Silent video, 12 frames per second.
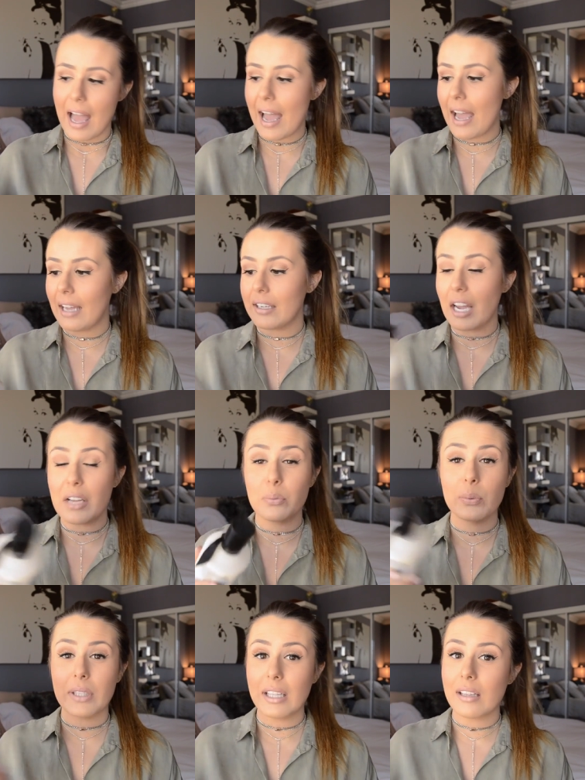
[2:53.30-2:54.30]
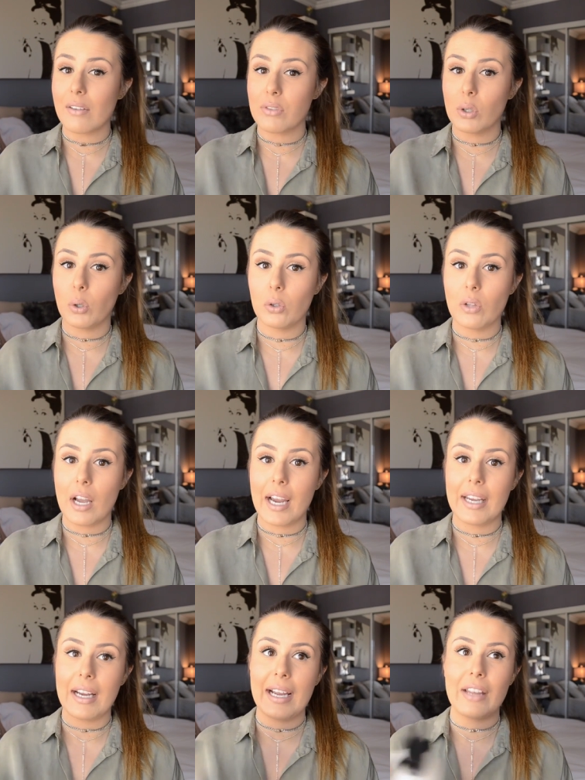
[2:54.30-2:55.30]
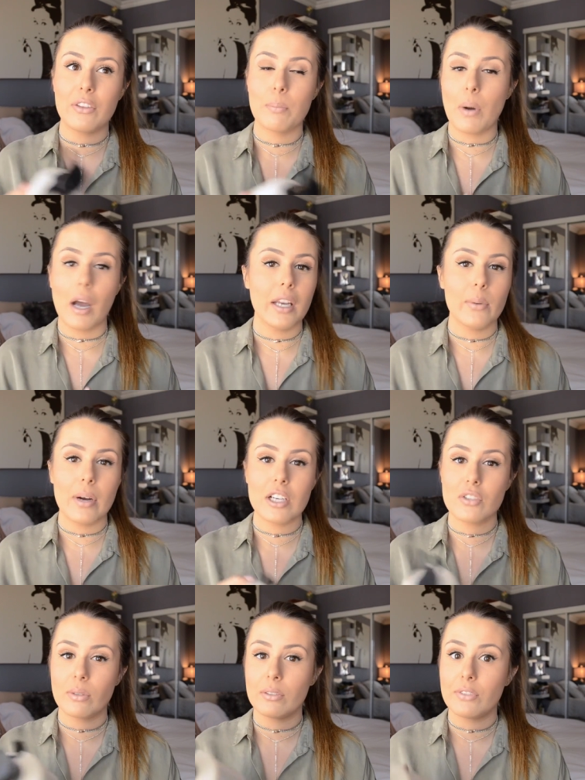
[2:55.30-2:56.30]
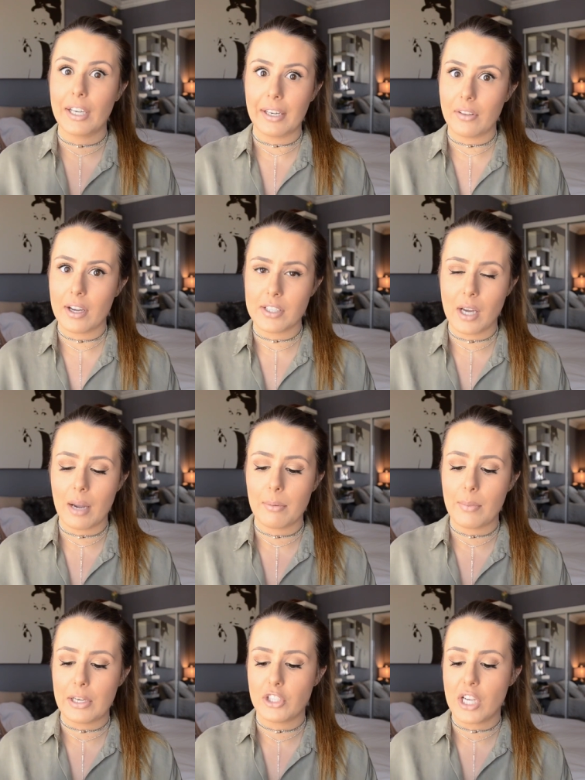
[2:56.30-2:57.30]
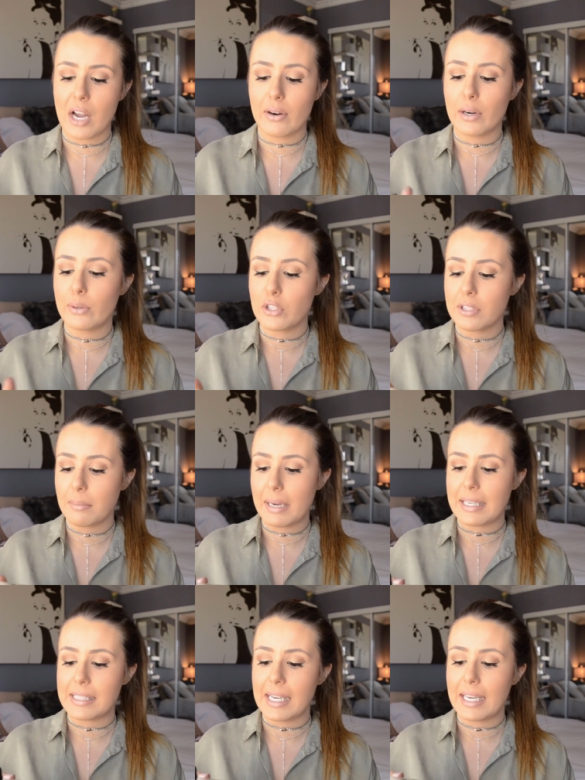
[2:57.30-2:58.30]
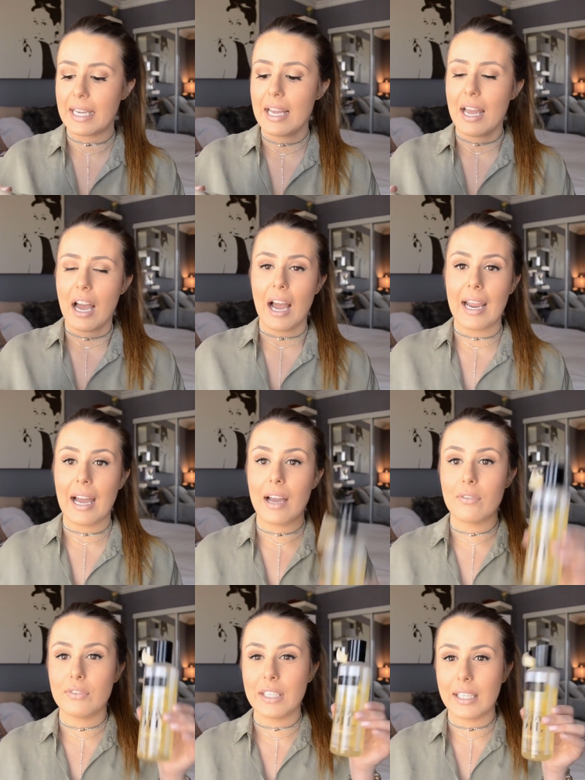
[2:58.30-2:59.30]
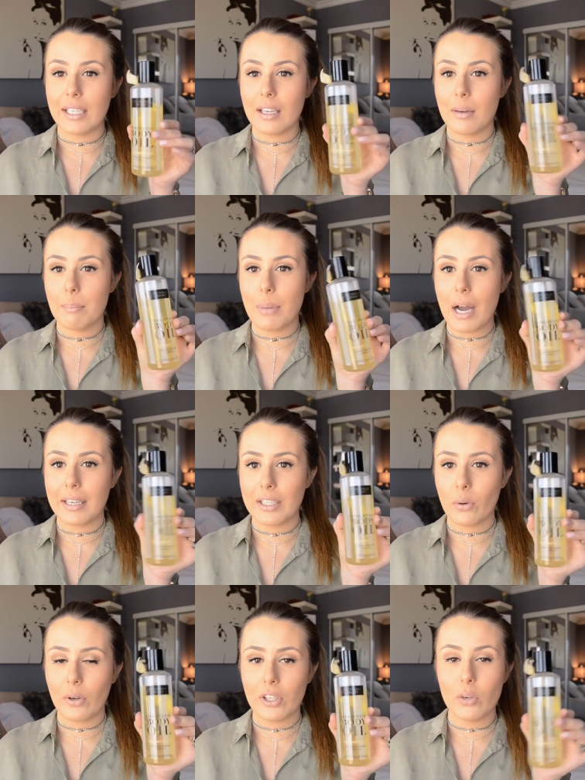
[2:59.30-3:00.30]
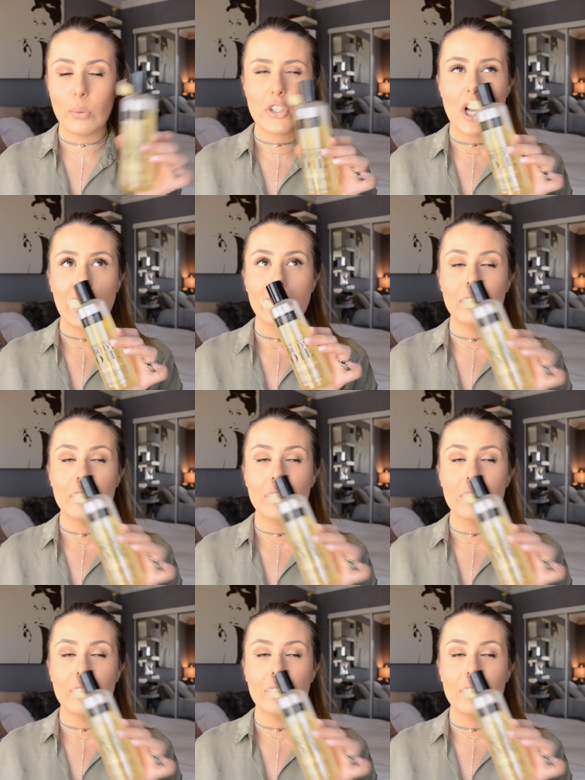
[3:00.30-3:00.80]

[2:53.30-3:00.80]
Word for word: and I really love the whole line. I had the body wash for a very long time in my shower, which is amazing. I have the body oil, which I